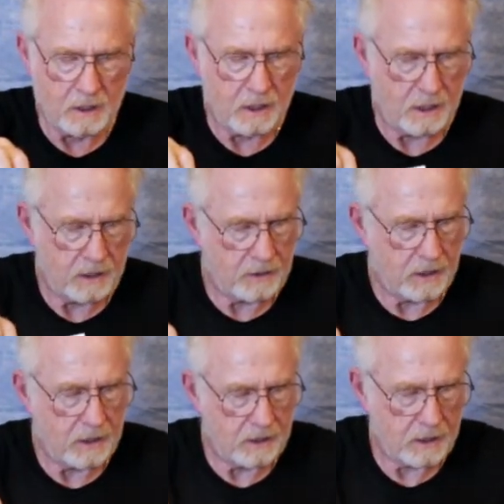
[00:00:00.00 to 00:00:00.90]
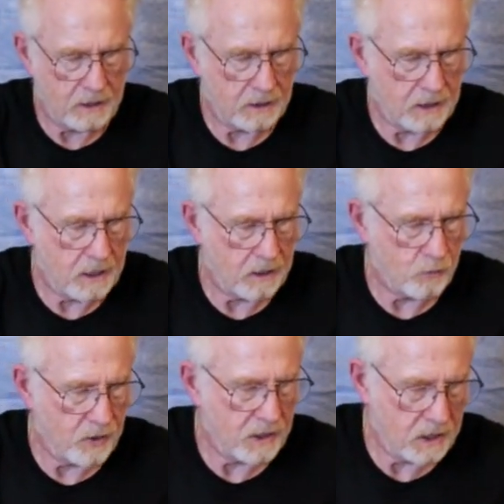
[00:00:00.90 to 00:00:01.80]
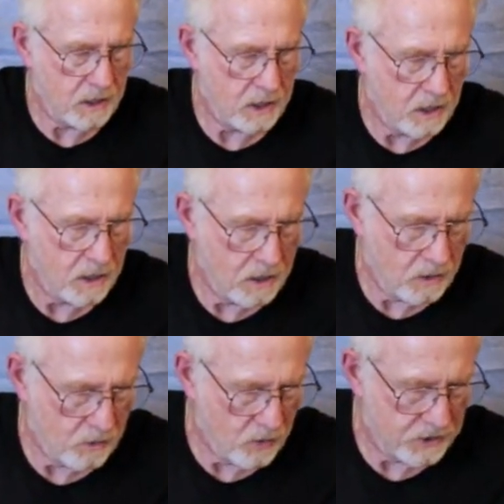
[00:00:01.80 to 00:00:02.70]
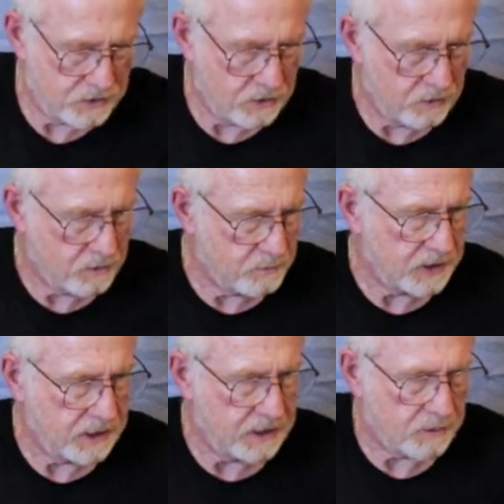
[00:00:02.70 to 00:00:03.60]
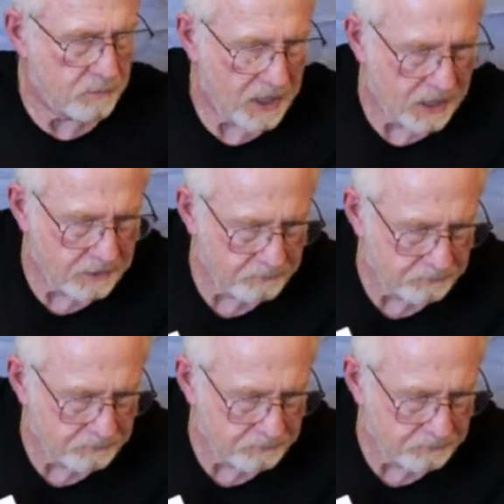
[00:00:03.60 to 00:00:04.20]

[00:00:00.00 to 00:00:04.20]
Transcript: And then again, we want to complete it by